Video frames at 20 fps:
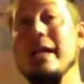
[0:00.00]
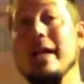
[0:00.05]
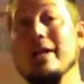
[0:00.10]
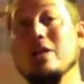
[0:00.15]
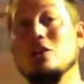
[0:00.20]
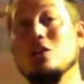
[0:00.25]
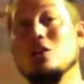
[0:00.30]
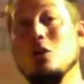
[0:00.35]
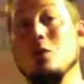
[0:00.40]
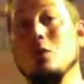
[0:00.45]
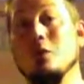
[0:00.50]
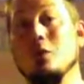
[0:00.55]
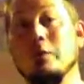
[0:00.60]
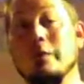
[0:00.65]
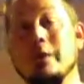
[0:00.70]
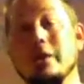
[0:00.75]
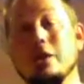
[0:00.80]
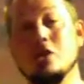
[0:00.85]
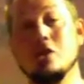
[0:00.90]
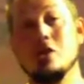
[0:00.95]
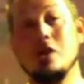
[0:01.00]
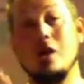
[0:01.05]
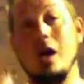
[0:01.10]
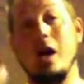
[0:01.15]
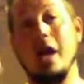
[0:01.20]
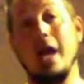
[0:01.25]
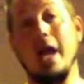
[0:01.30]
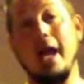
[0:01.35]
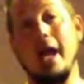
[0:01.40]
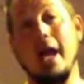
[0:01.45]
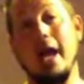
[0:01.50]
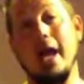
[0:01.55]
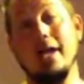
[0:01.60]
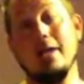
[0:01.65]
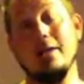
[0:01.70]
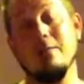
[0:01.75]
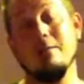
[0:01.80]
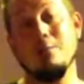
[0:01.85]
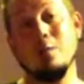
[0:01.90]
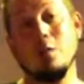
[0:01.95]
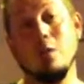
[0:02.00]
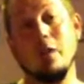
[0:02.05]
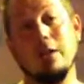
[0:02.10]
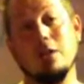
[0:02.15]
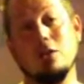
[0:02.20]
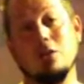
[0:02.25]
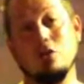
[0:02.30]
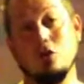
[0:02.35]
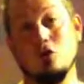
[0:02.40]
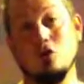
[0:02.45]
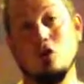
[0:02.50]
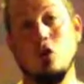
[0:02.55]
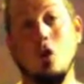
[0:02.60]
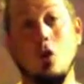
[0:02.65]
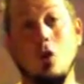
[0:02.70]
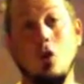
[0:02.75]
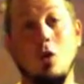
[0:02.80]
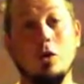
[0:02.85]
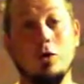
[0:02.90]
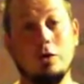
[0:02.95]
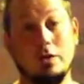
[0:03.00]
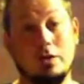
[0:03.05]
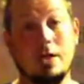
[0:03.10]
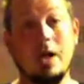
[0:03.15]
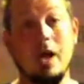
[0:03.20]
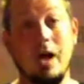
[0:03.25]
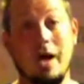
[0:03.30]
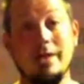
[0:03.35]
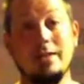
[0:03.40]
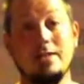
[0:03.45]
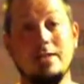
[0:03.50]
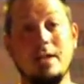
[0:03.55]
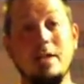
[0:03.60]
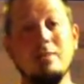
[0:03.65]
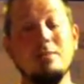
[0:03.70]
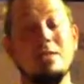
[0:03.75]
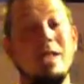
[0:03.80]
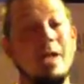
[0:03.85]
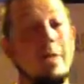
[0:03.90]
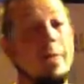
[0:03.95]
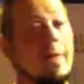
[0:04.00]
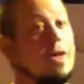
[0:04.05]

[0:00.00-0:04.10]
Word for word: And so when we try and embrace those old concepts,